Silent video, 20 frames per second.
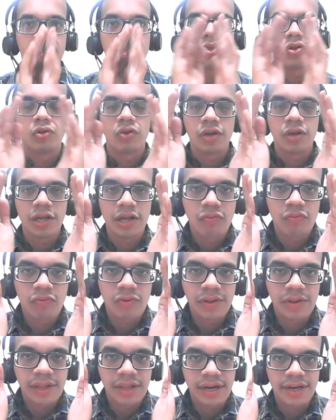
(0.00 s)
So if
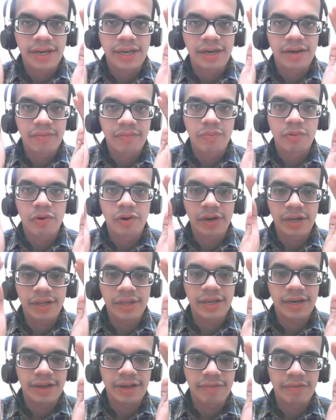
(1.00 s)
certain products
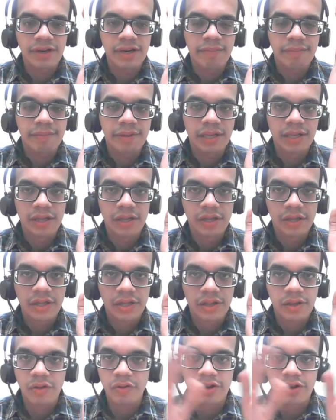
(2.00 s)
are available,
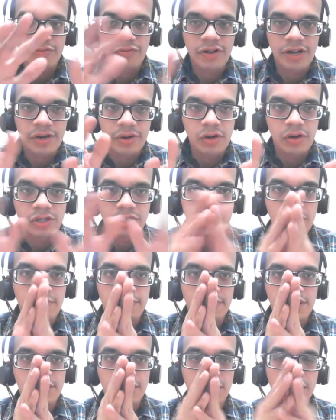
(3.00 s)
so if you are not shopped
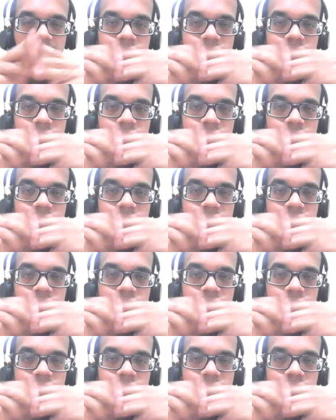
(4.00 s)
it,